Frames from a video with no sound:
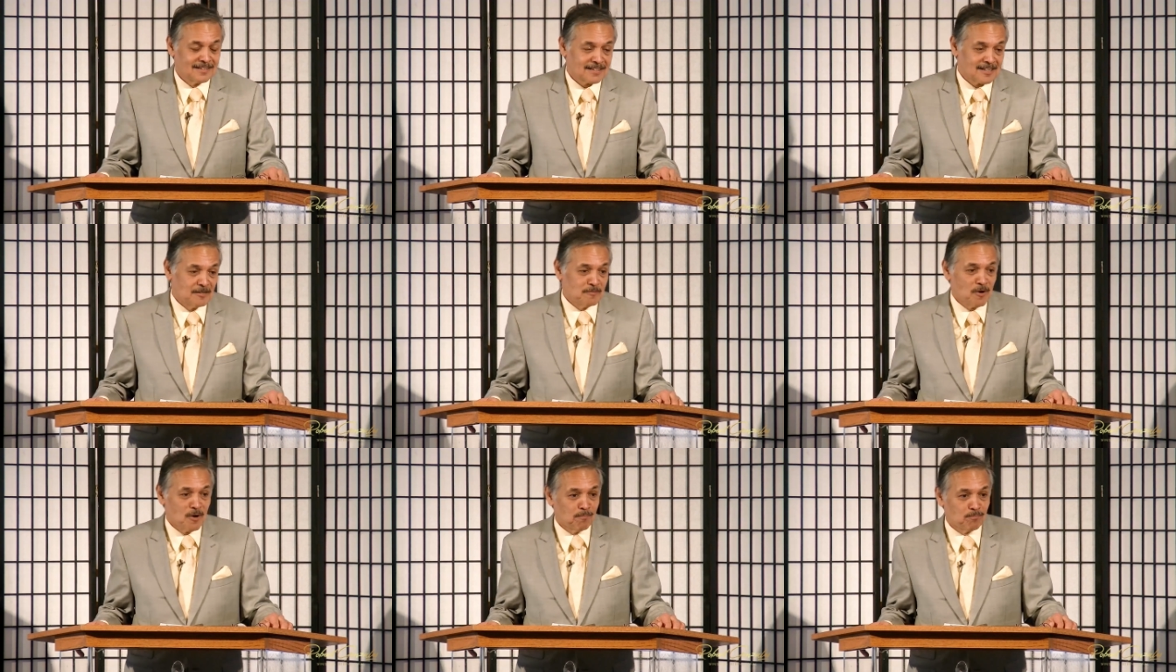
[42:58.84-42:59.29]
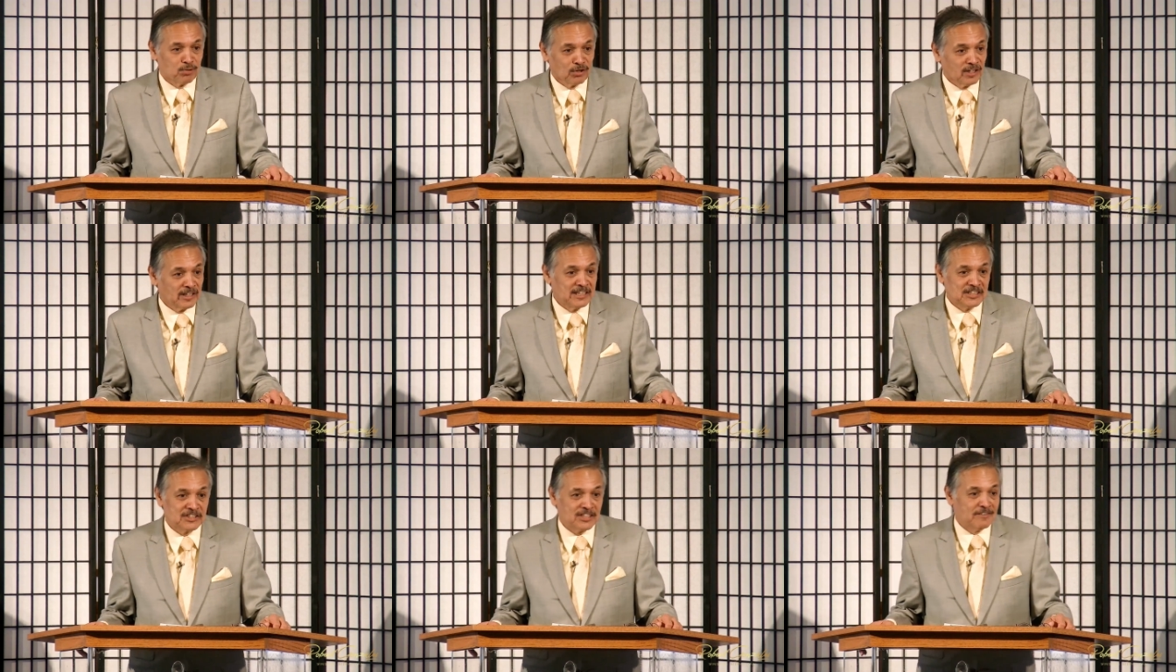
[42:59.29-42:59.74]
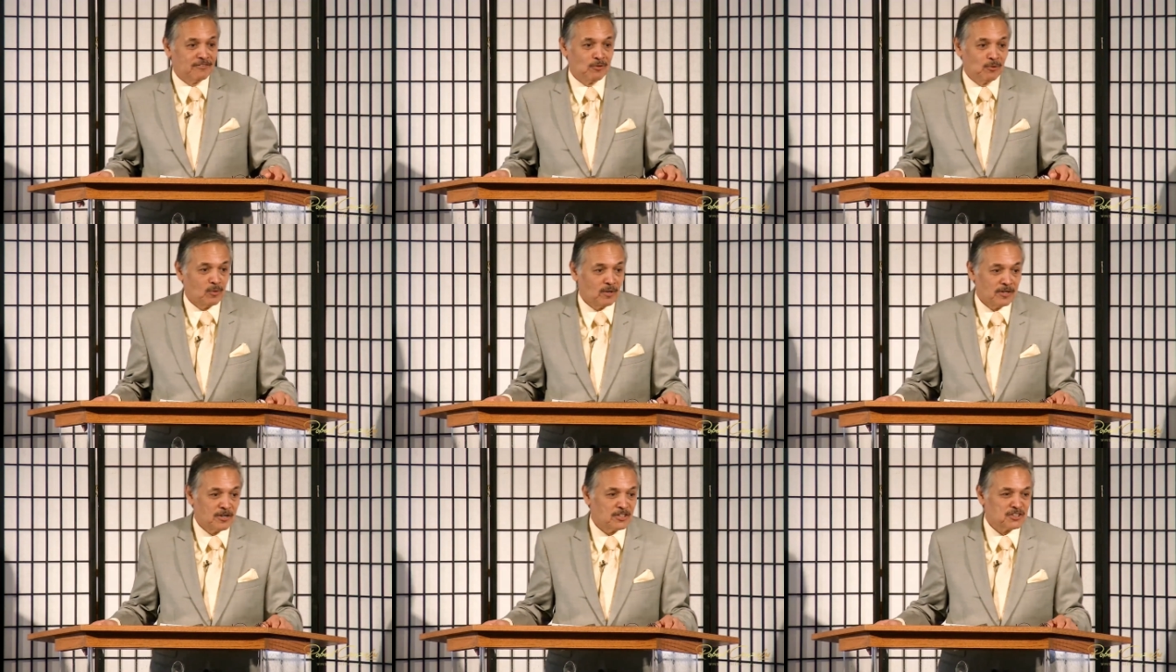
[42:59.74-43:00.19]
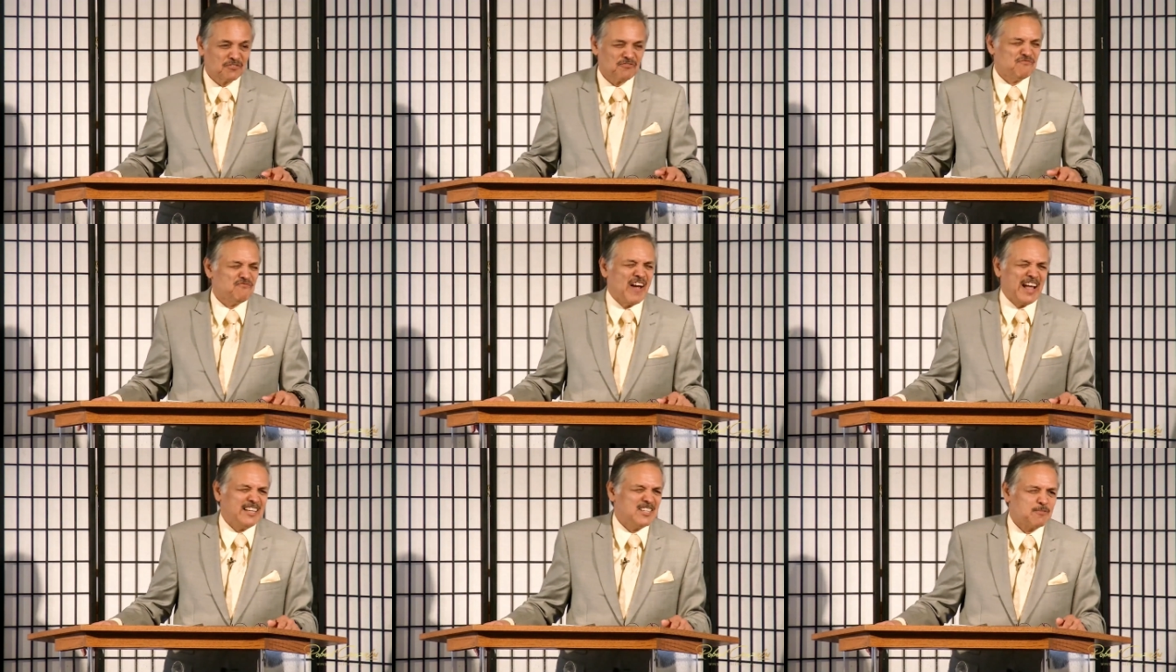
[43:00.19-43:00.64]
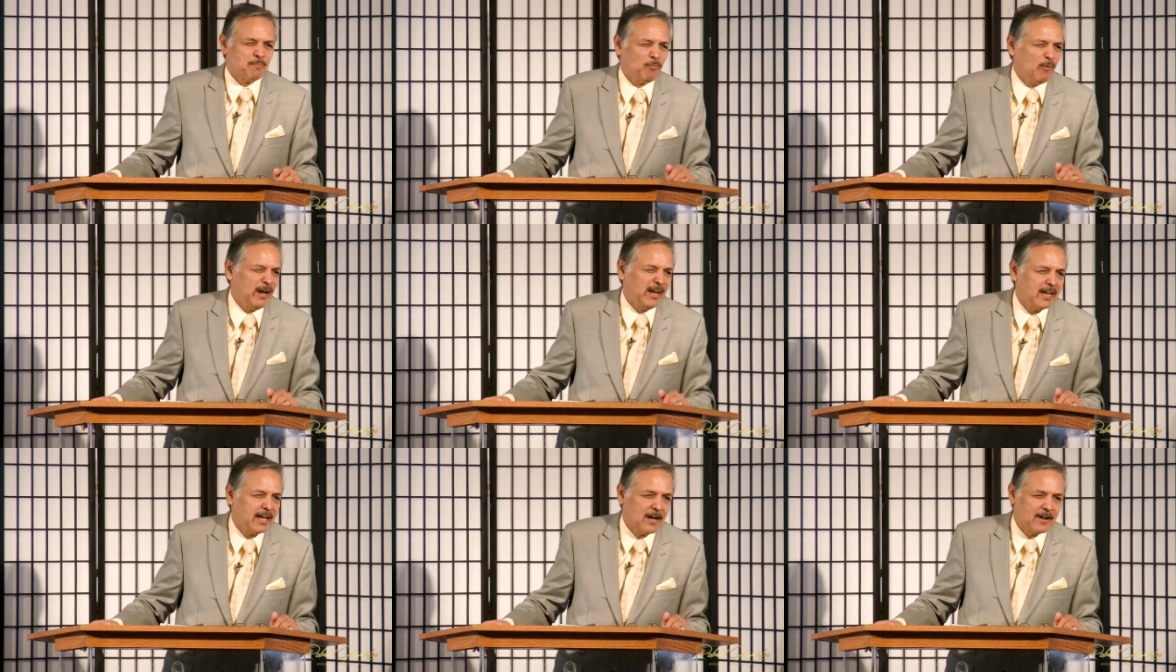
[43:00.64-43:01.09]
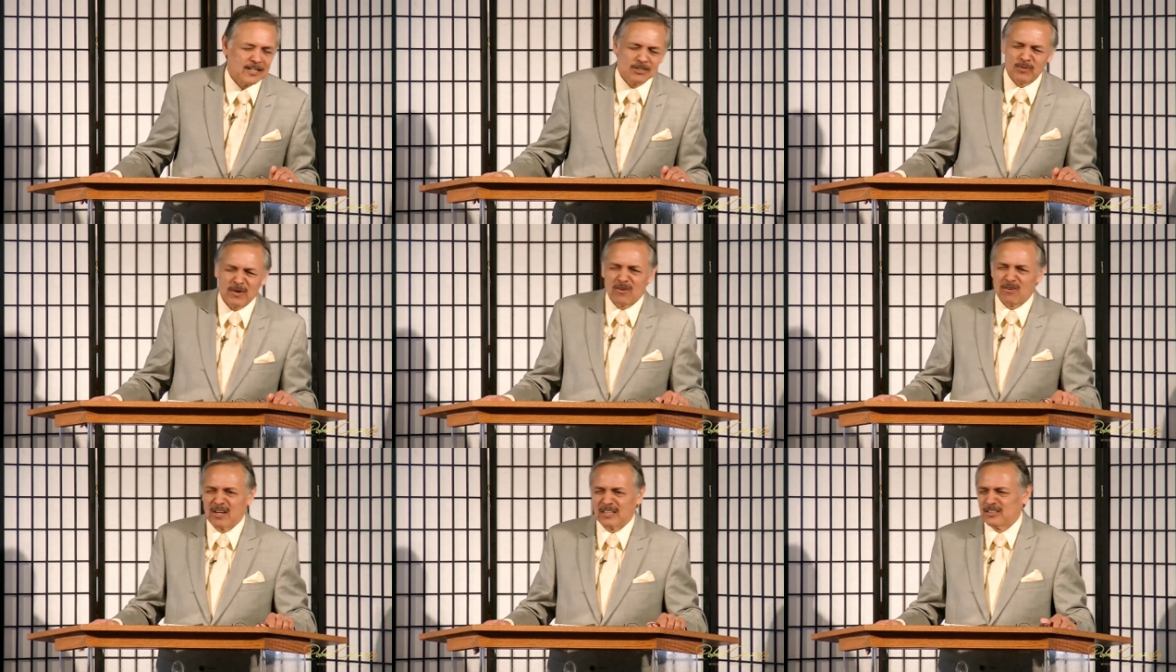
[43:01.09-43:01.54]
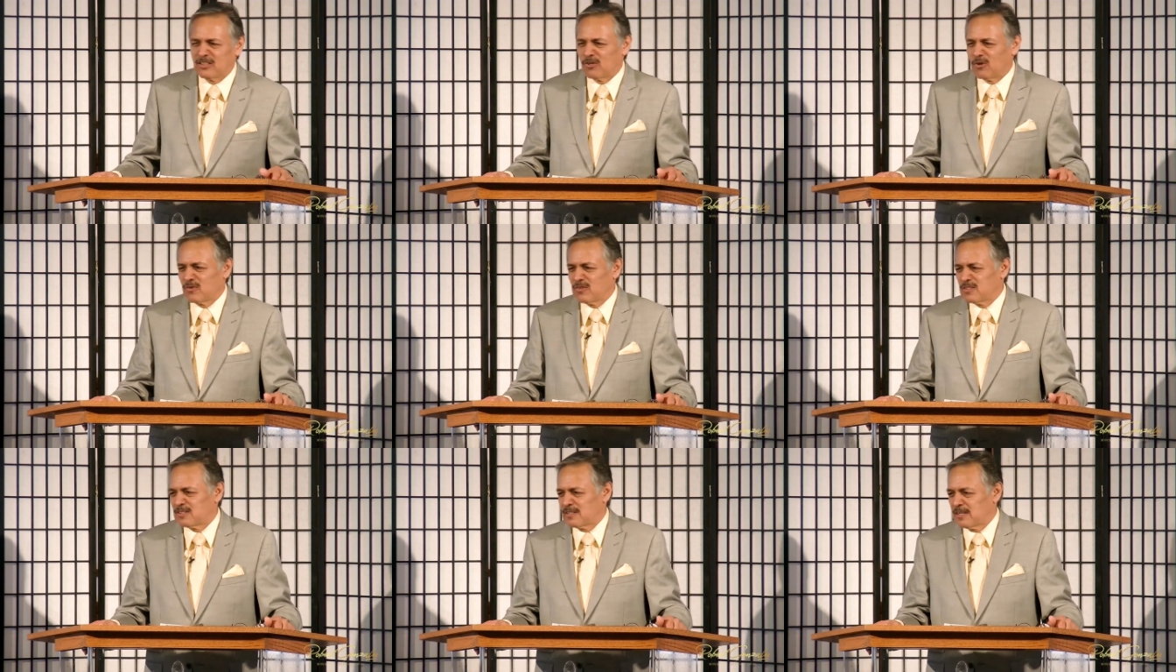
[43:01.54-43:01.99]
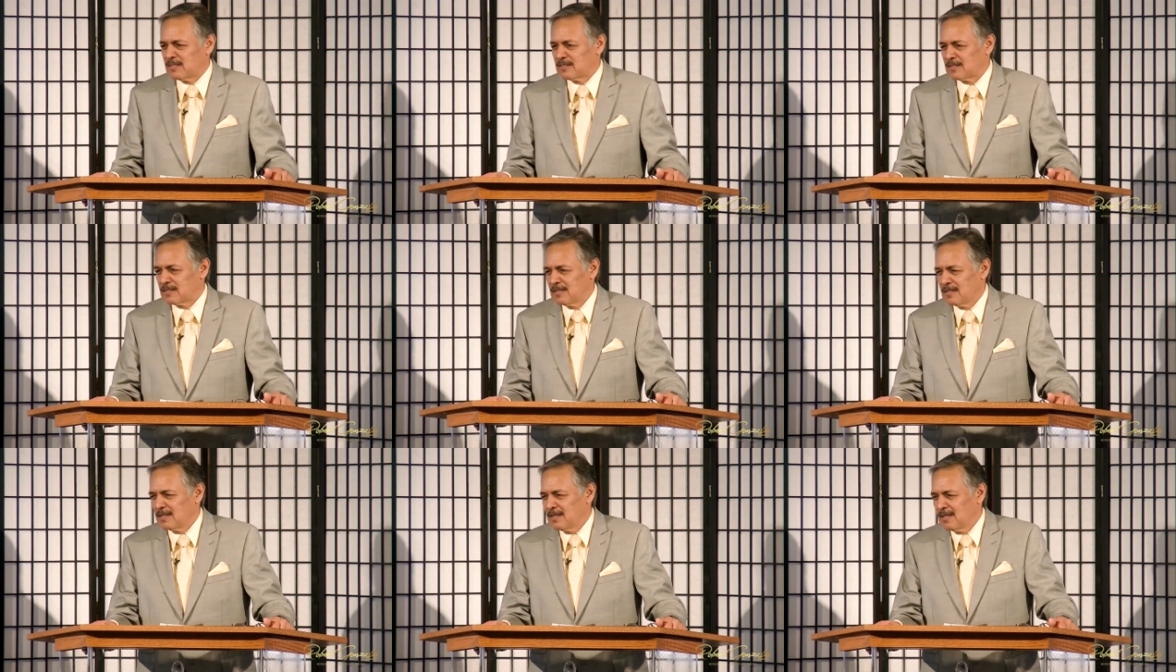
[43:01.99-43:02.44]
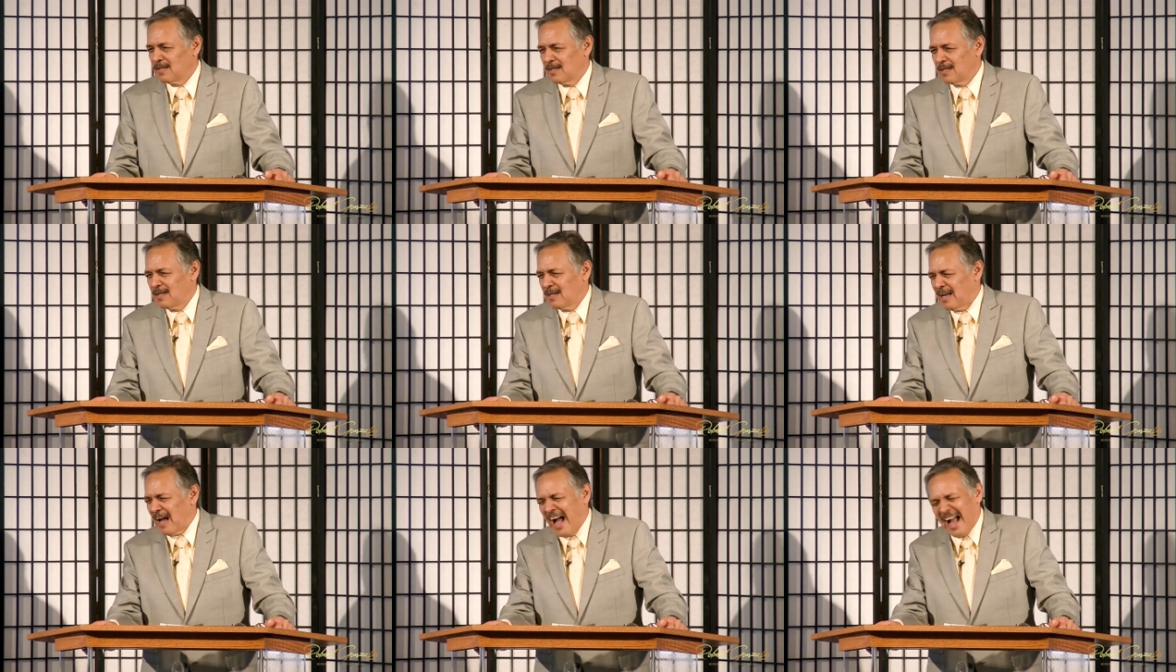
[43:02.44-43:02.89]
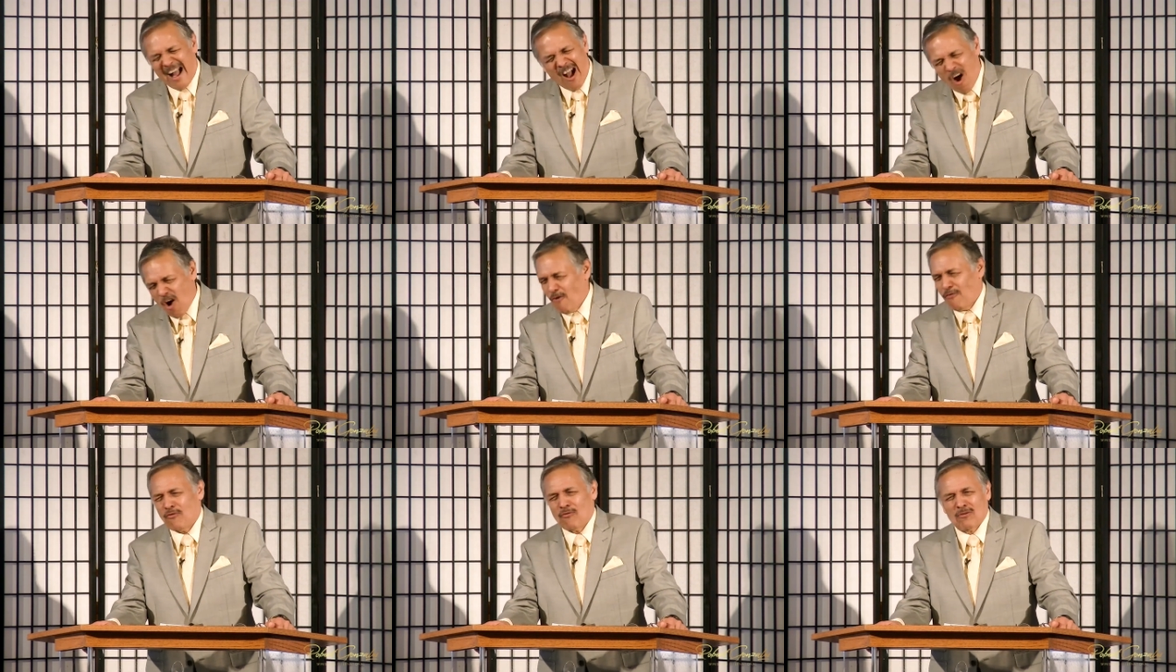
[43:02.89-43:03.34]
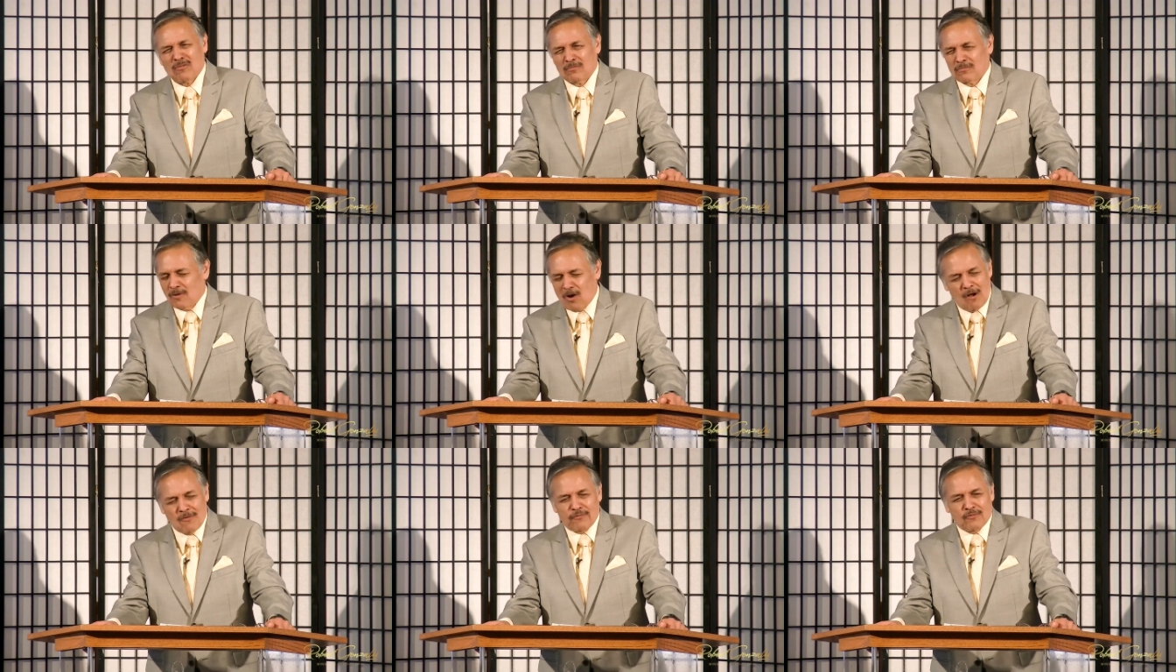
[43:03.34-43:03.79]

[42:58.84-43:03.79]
Come on, police everywhere. There's fights break out. That's why I don't like to go to these things. Awful.